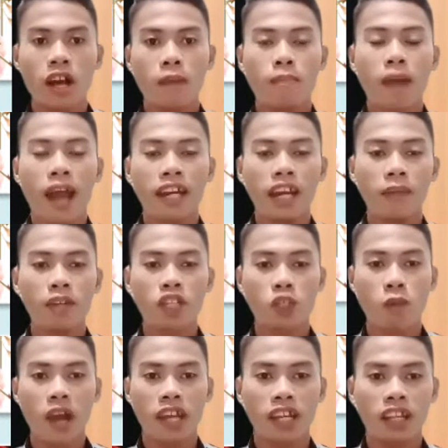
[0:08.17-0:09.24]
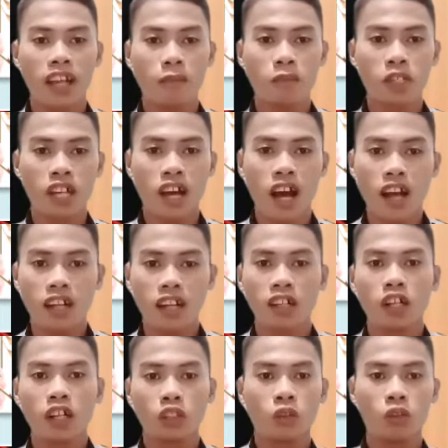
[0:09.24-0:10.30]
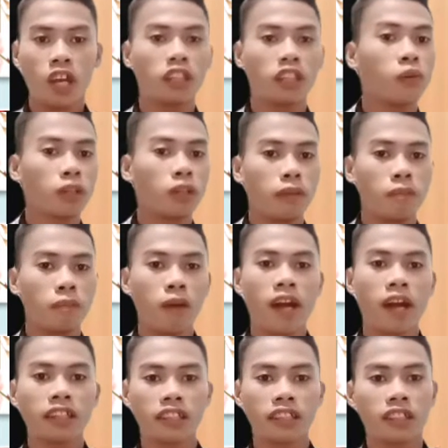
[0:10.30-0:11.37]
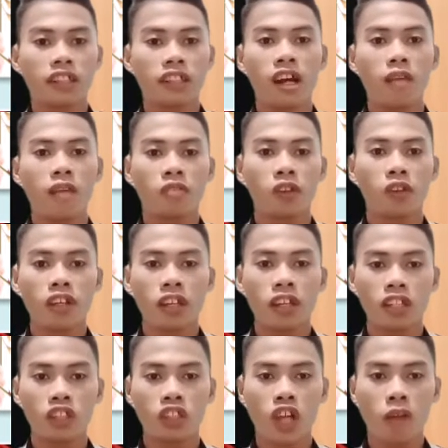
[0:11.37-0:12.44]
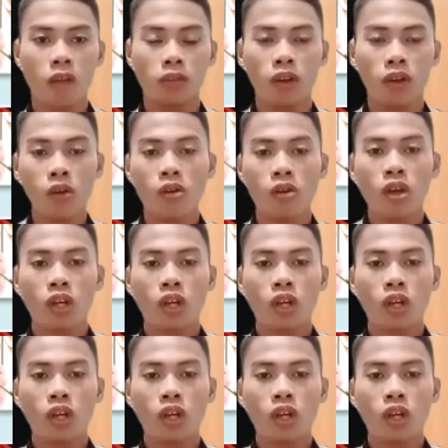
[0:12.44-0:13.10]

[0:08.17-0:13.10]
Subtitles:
My name is Michael M. Skak, together with my partner, Redalis Chablo.